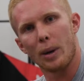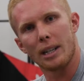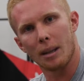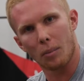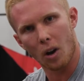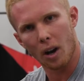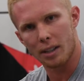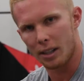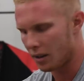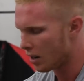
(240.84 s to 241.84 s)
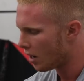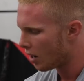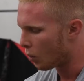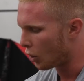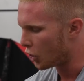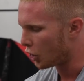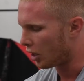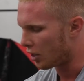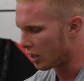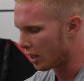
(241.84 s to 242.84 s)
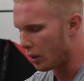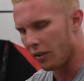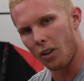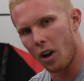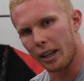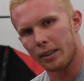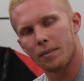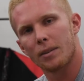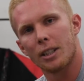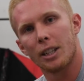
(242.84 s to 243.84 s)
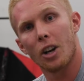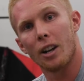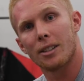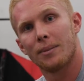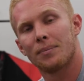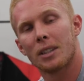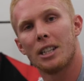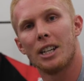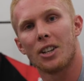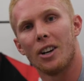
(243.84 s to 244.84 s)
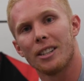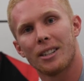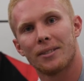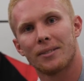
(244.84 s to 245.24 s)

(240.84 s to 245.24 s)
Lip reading: wingtip lines and what you should consider when flying your kites. Cheers, guys.